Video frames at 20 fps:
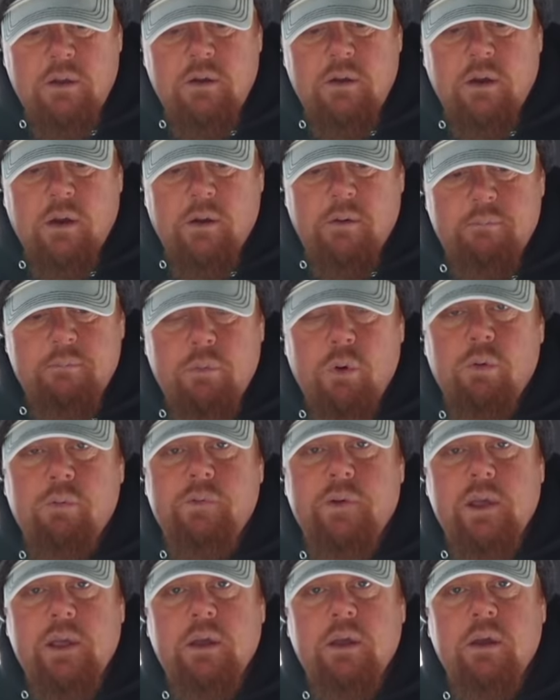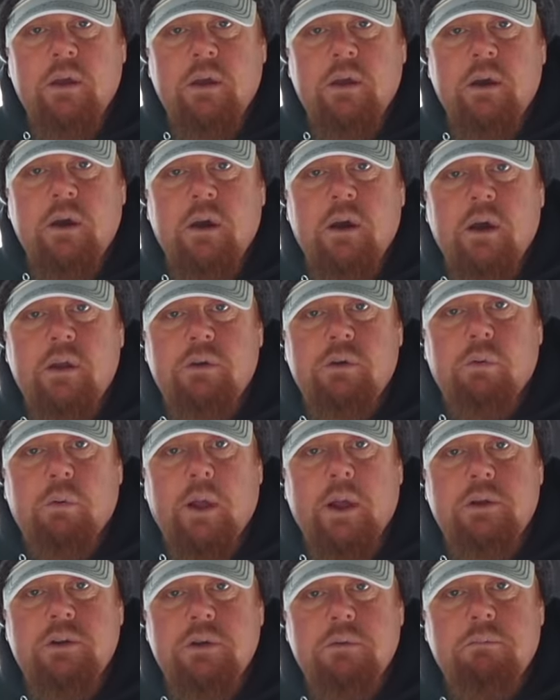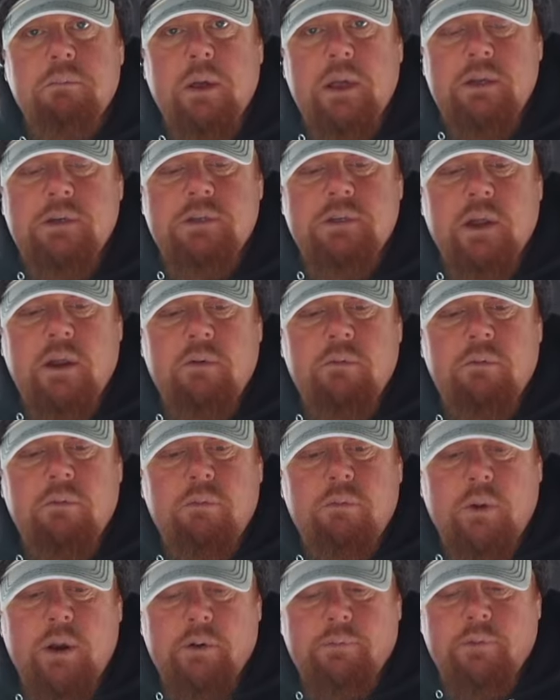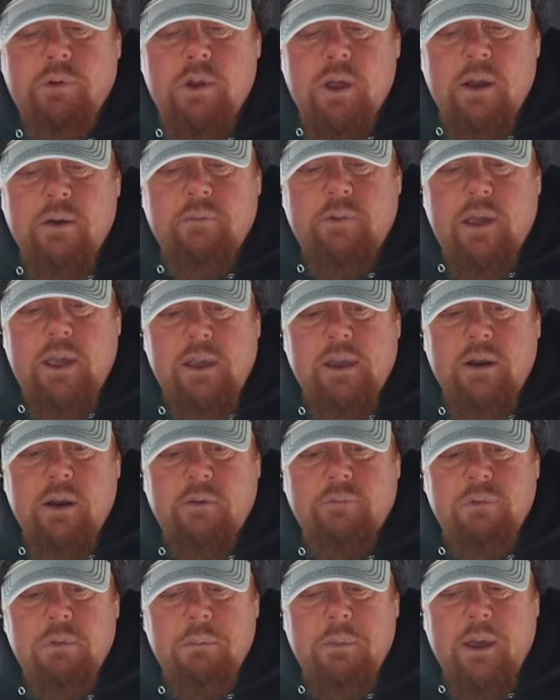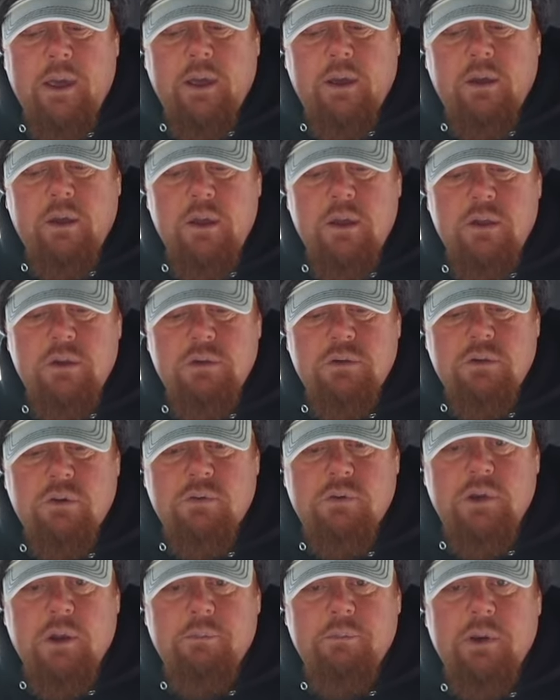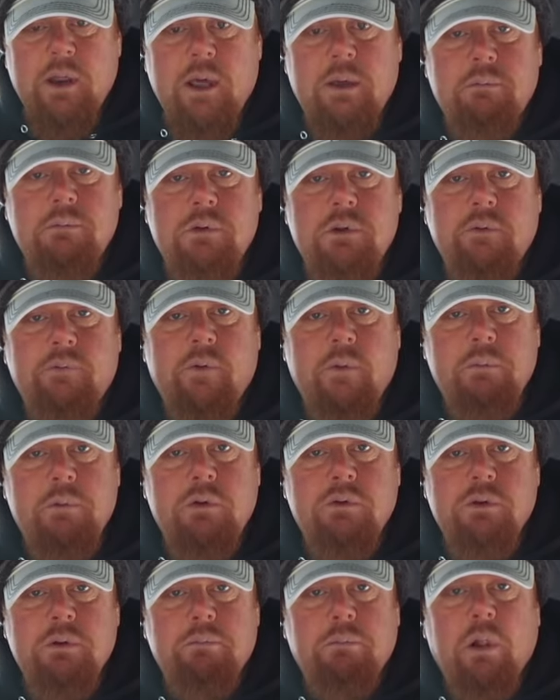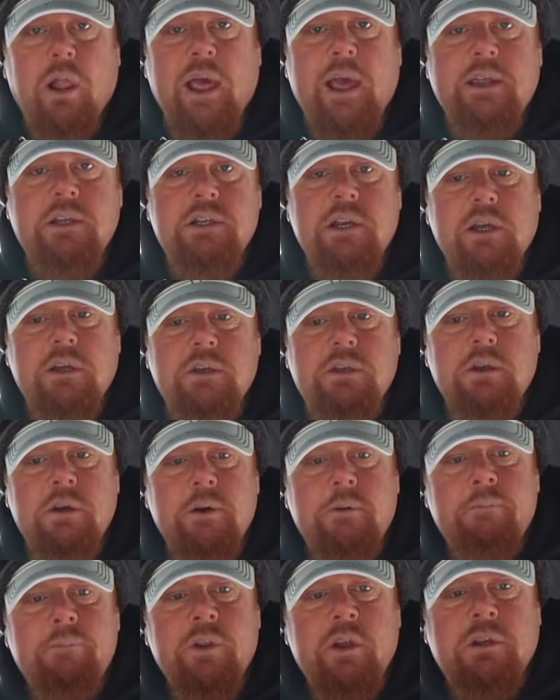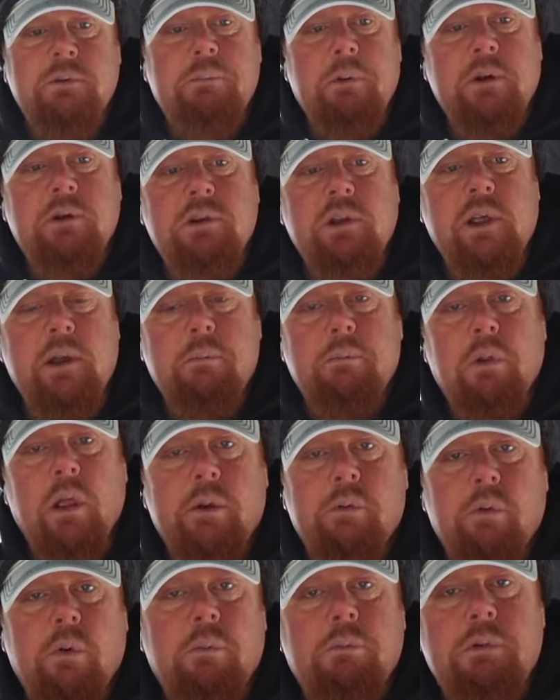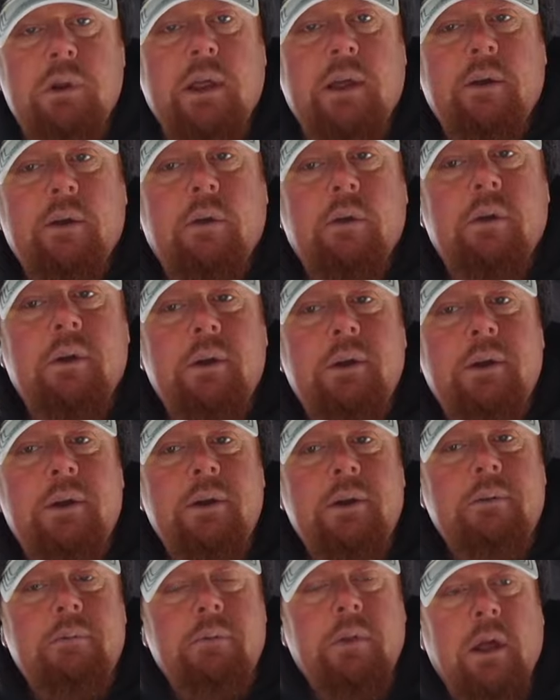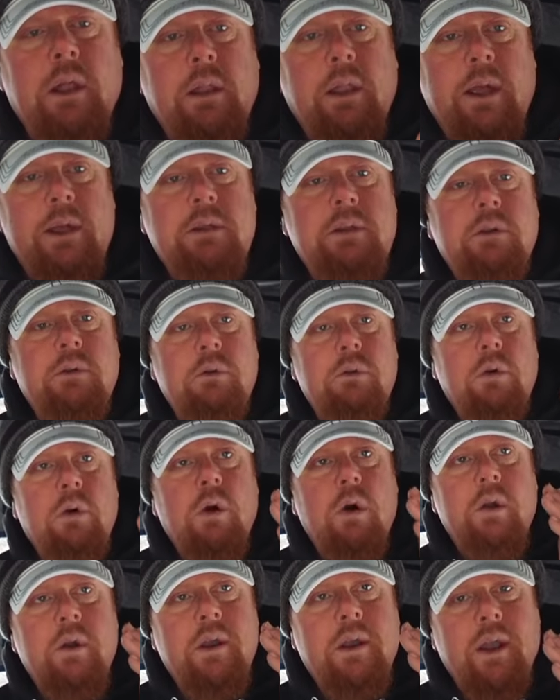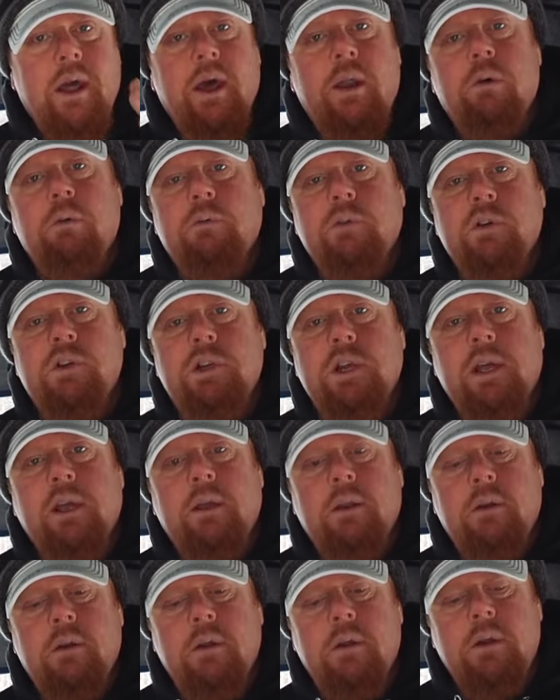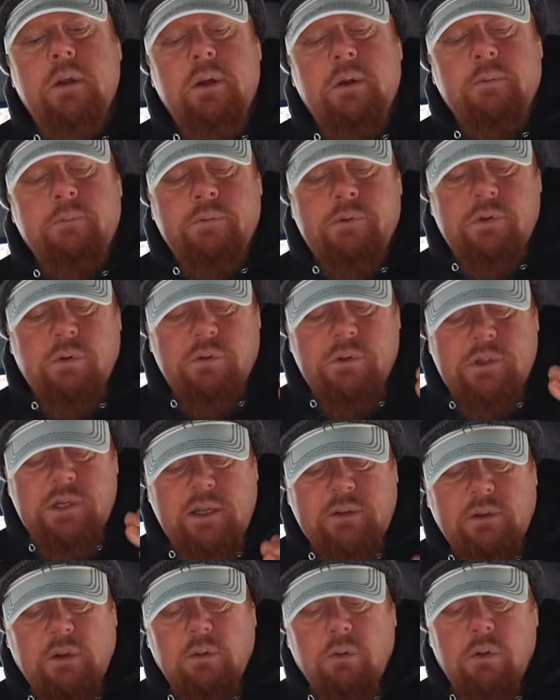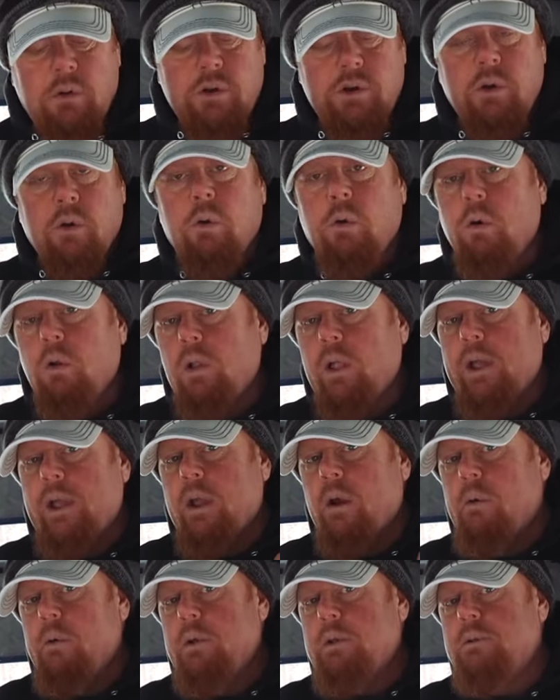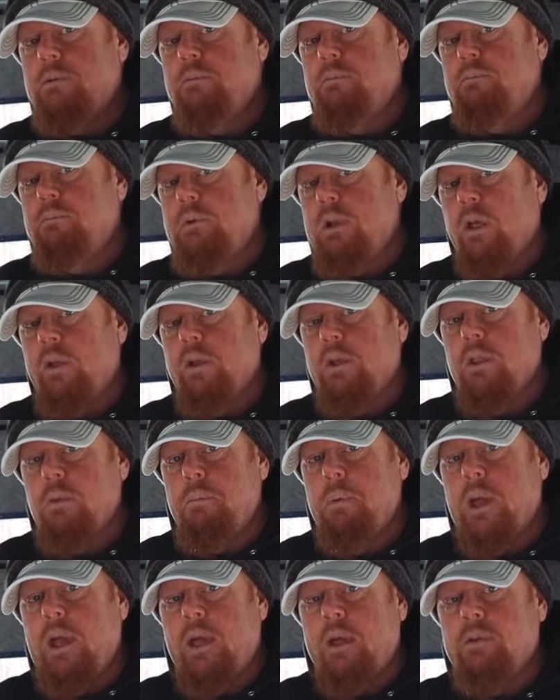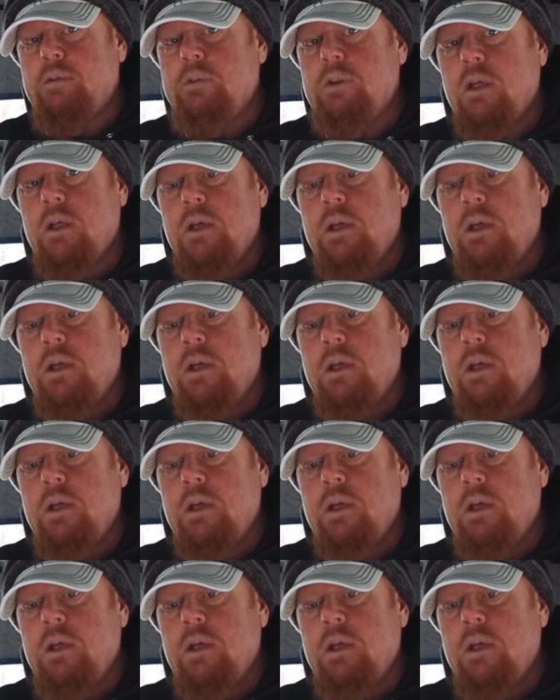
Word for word: uh, moving a direction based on whatever you have hanging off the back. So sometimes if I'm using plastics, especially a bloodworm tail, I like to not over jig it. So set the lure in your hole like I always tell you in the past